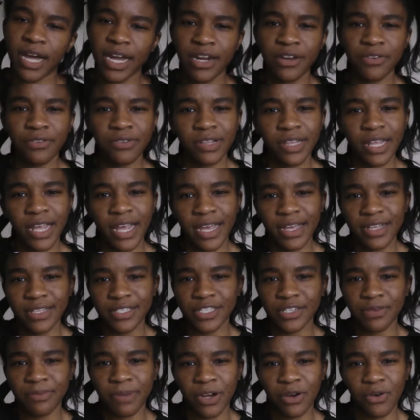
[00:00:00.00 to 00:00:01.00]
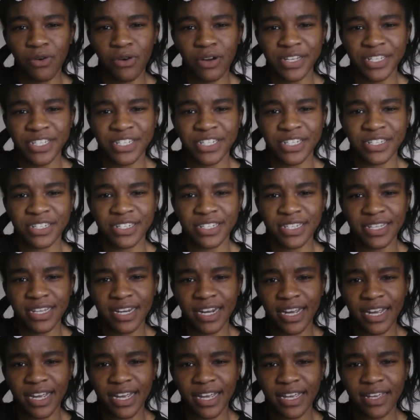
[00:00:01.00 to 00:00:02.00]
I didn't really answer my question, did
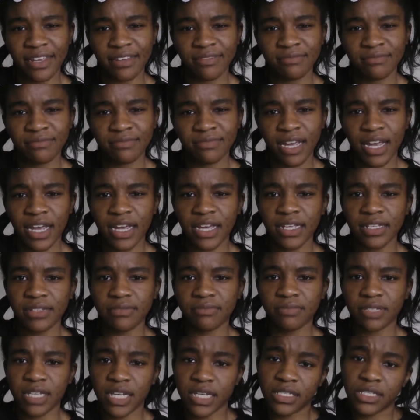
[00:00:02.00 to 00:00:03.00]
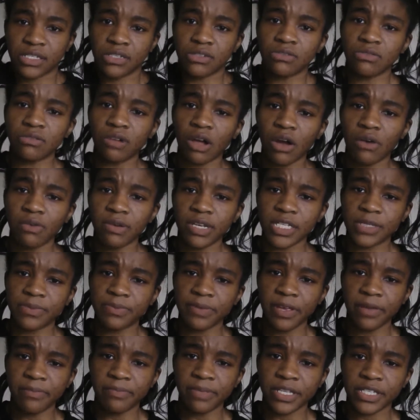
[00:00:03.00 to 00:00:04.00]
I? I guess it'll always
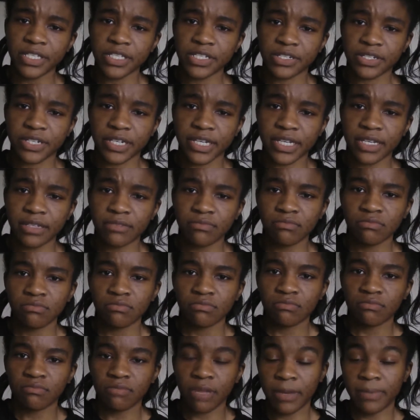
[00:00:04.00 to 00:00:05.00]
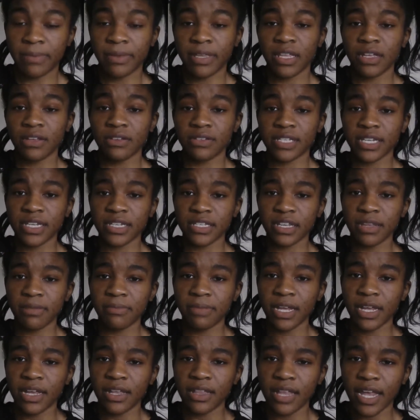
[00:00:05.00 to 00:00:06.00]
be a mystery. Maybe they'll say
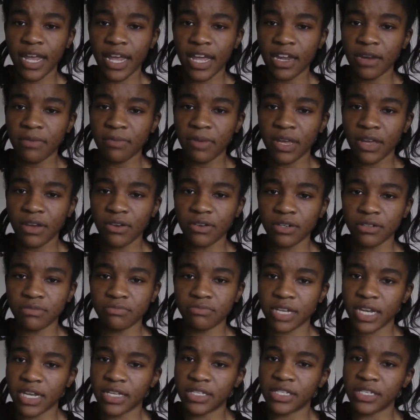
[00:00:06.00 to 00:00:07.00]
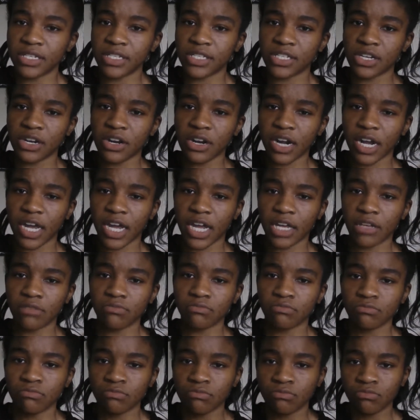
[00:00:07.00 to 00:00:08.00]
something in the anime or Dancing Star Night.
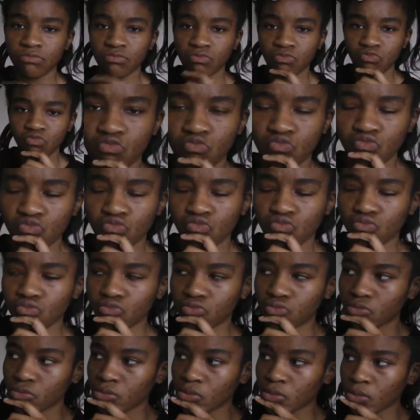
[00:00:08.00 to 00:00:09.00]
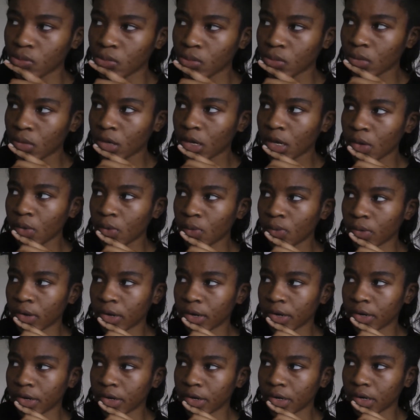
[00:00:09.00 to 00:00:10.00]
I
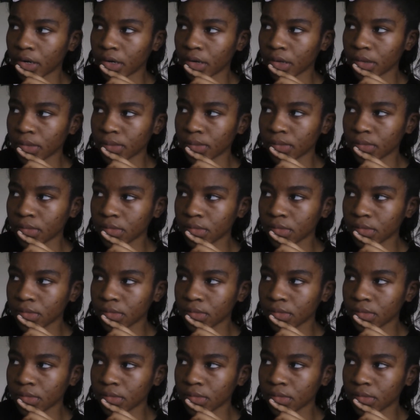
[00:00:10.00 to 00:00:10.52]
wonder.